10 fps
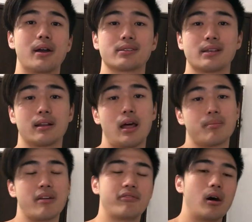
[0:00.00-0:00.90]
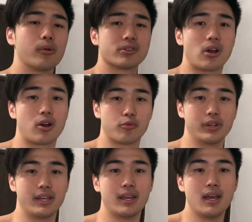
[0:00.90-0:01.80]
I understand a lot of my followers aren't
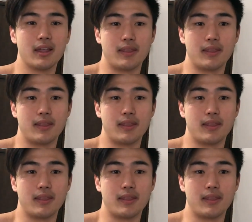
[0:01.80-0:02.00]
really